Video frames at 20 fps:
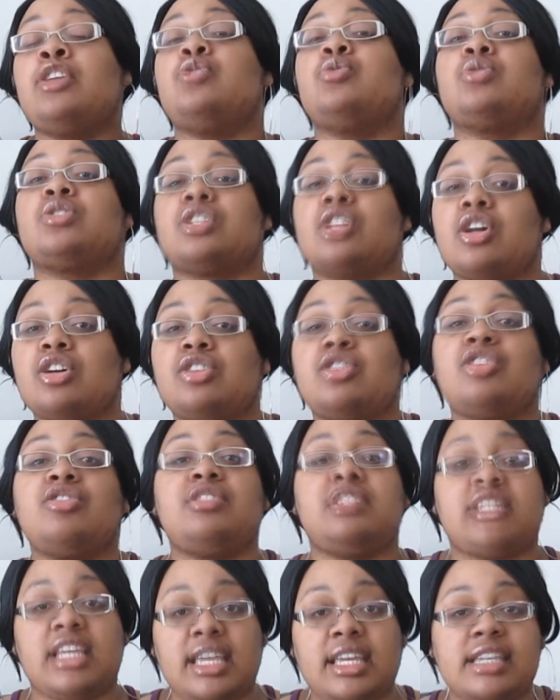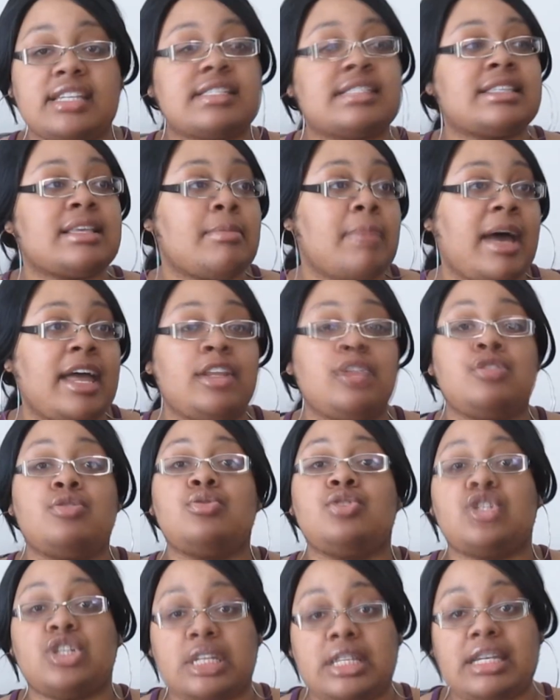You stuck your dick in somebody
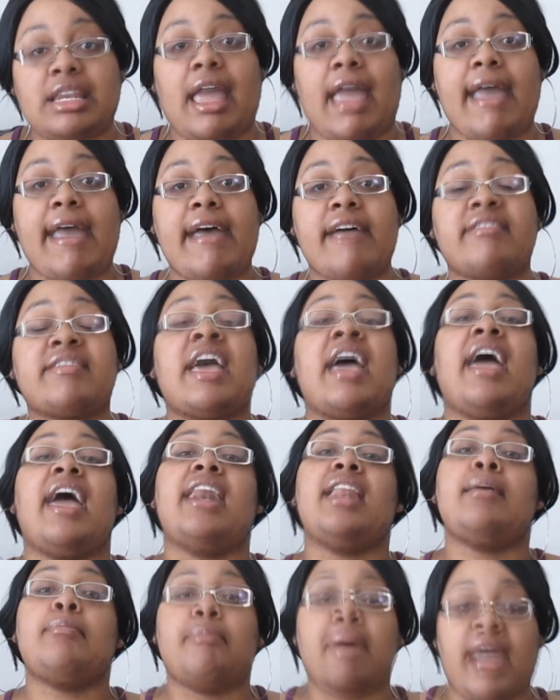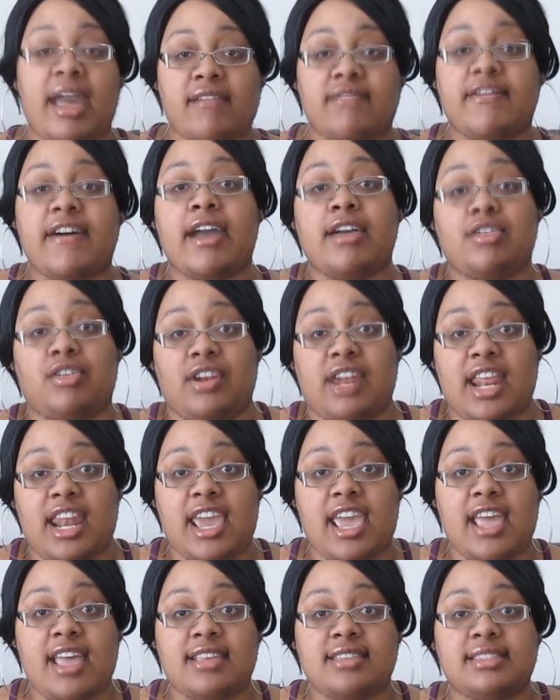you shouldn't have. And it backfired on
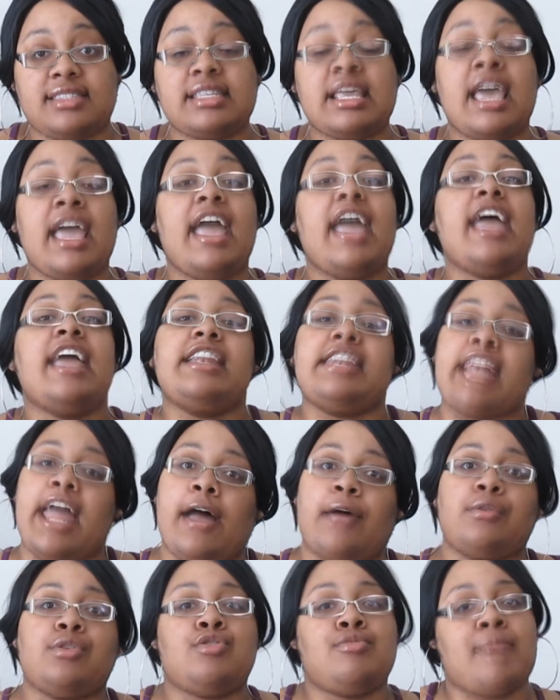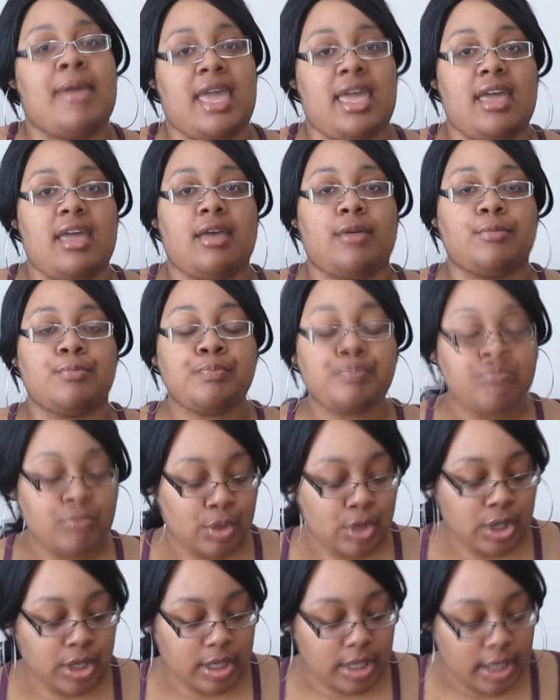that ass. And now you mad.
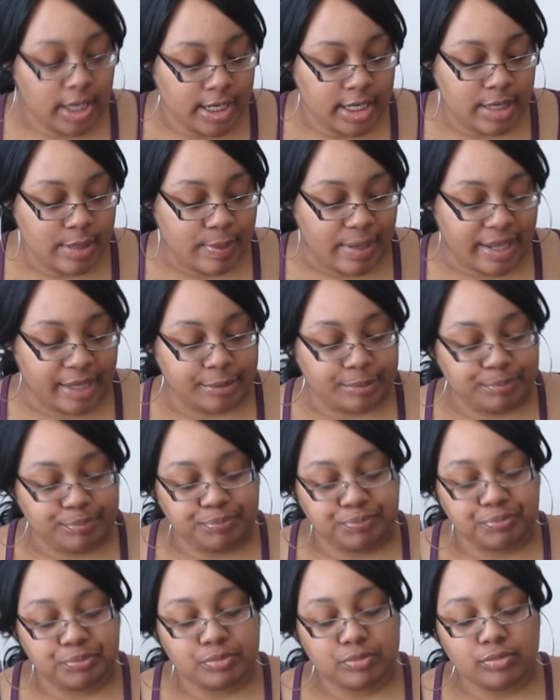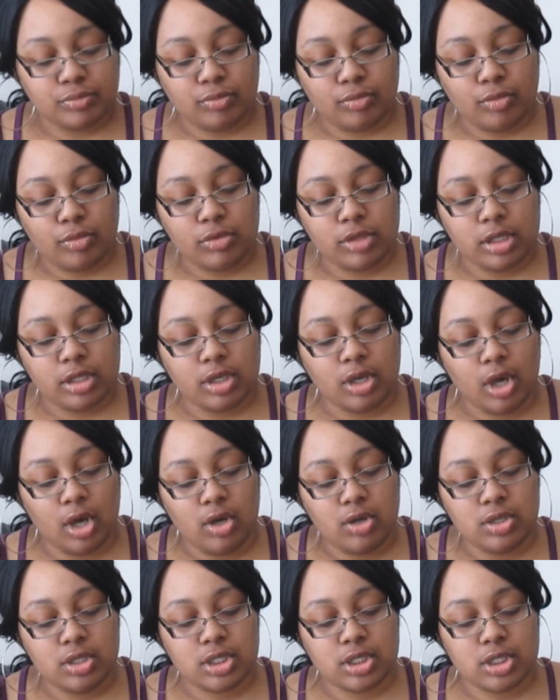Anyway.
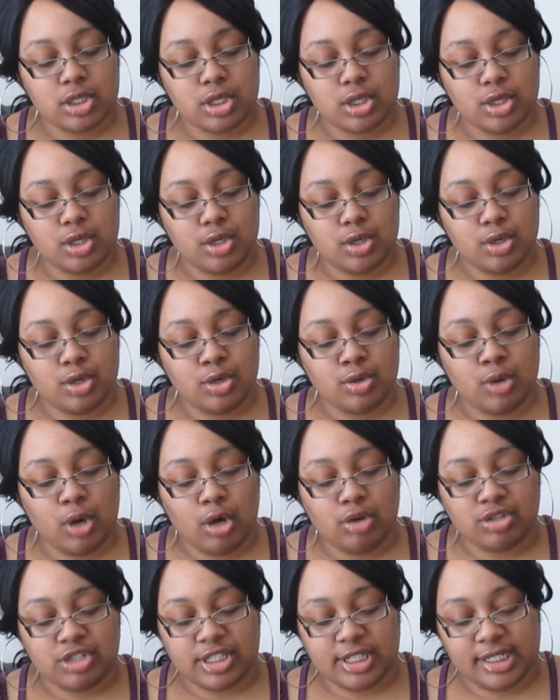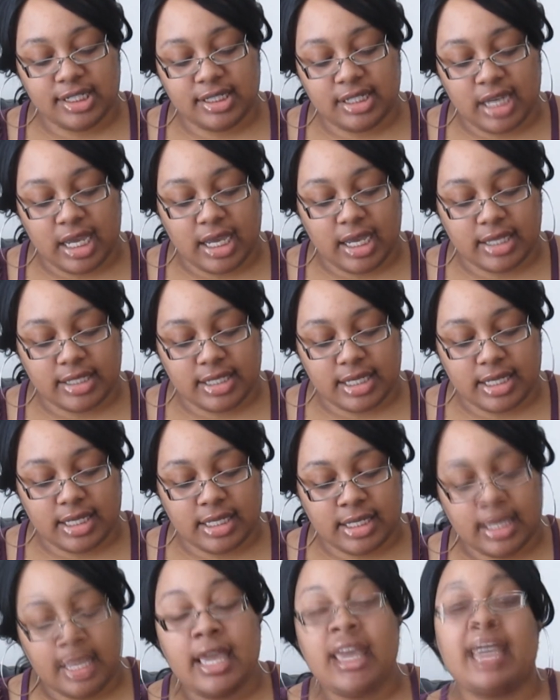Goes to Ocean
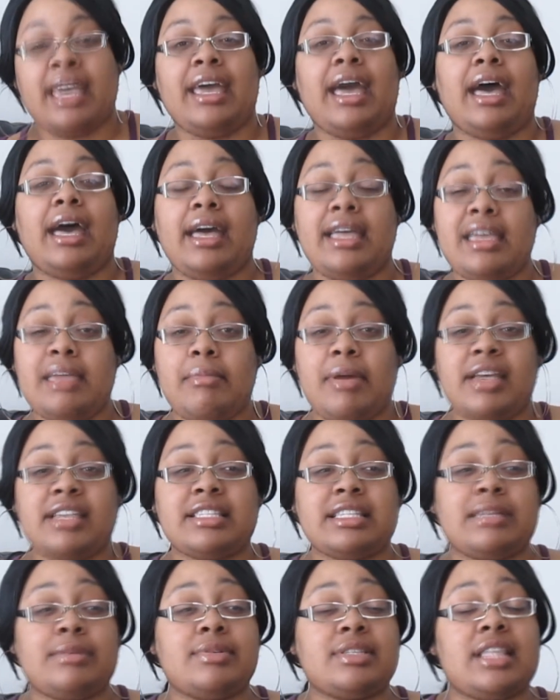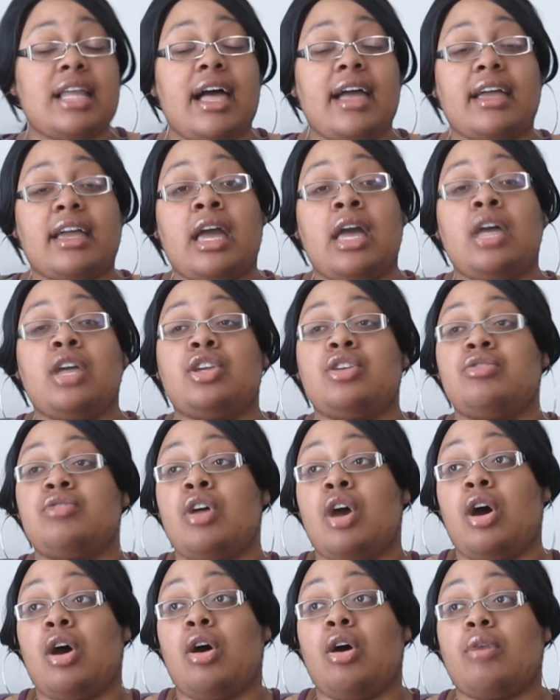Nanya. And Aya basically was like, you
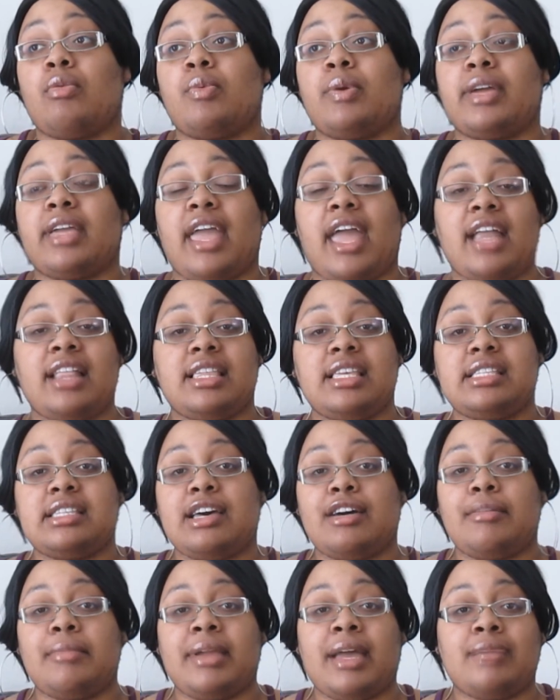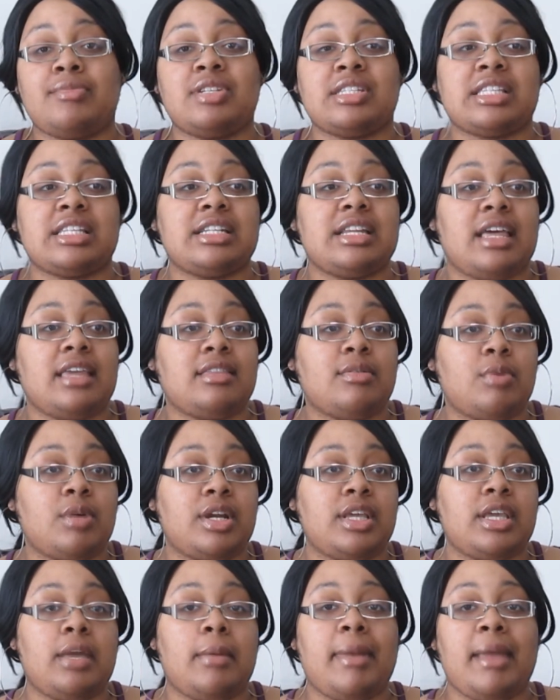know, when Kathy told me I'm just another
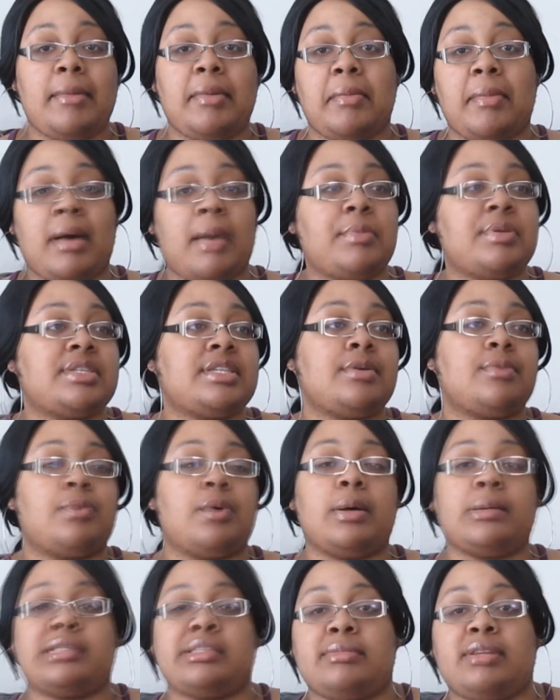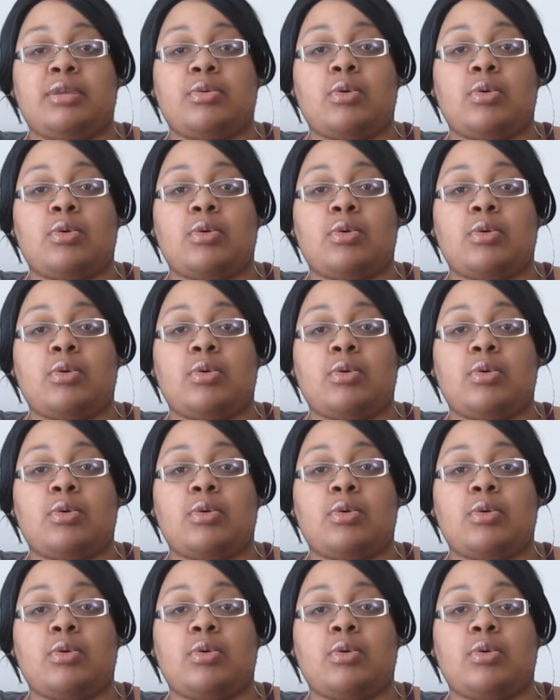one of your baby mamas, it rubs me